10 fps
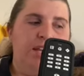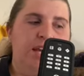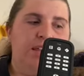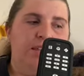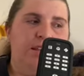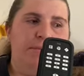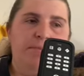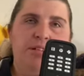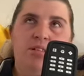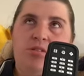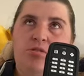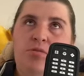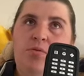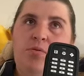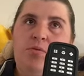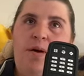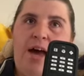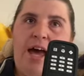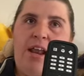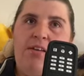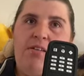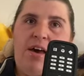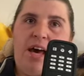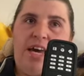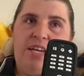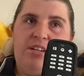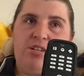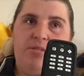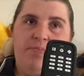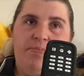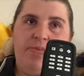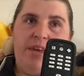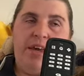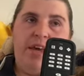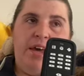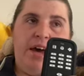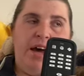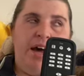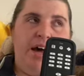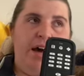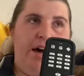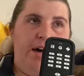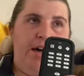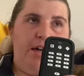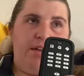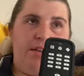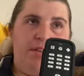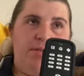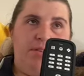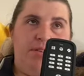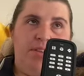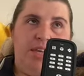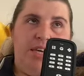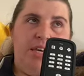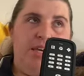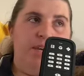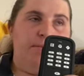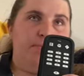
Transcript: Now the numbers 2 and 8 are the